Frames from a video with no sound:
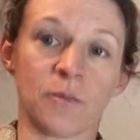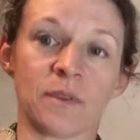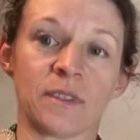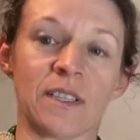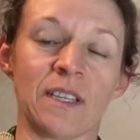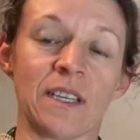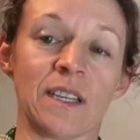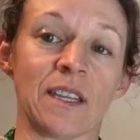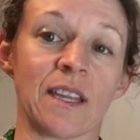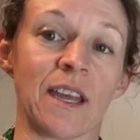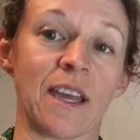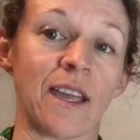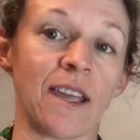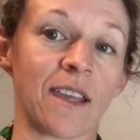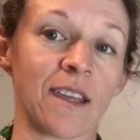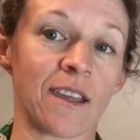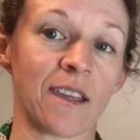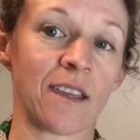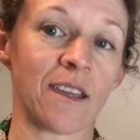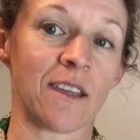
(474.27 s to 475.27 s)
pretend
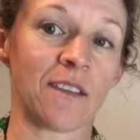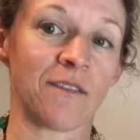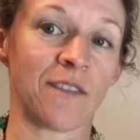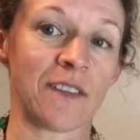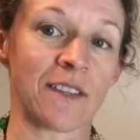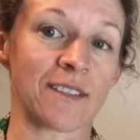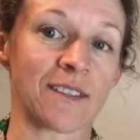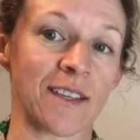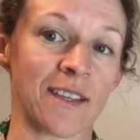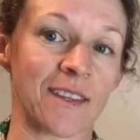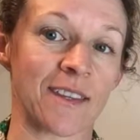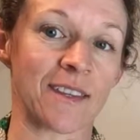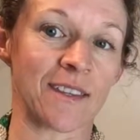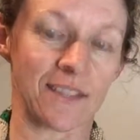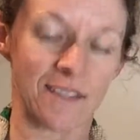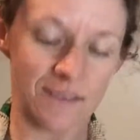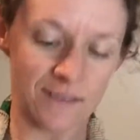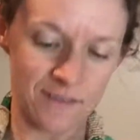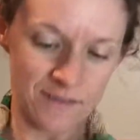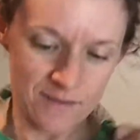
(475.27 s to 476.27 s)
like it fits like
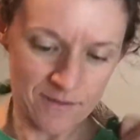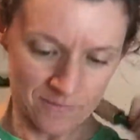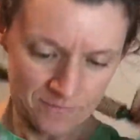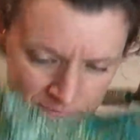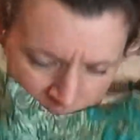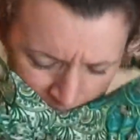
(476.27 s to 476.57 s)
this.